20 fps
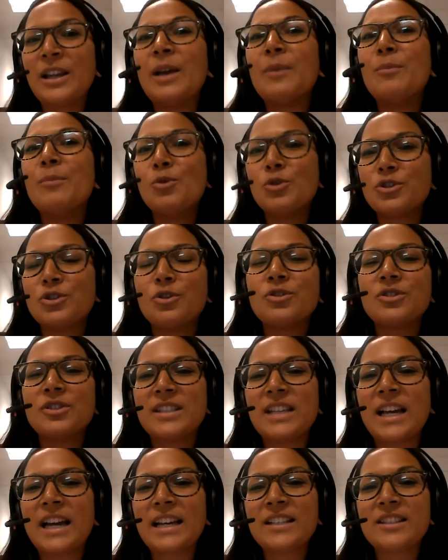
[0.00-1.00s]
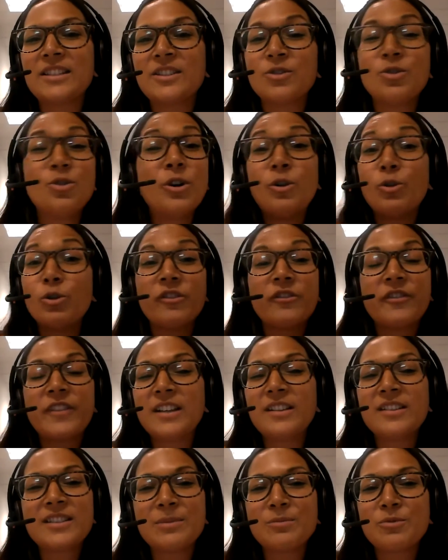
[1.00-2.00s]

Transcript: more social sciences or other fields.